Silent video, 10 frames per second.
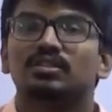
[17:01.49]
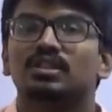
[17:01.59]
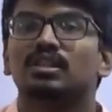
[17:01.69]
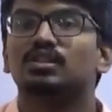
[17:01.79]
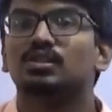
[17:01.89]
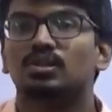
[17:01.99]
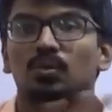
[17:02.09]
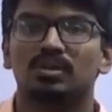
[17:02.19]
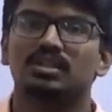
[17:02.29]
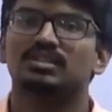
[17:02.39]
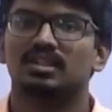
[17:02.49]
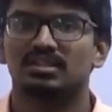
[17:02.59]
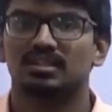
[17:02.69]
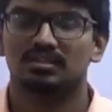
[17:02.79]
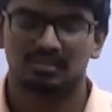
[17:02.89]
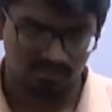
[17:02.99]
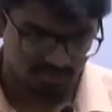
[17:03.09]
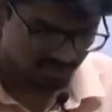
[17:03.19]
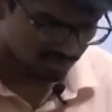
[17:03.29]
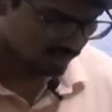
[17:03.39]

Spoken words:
the total structure, right?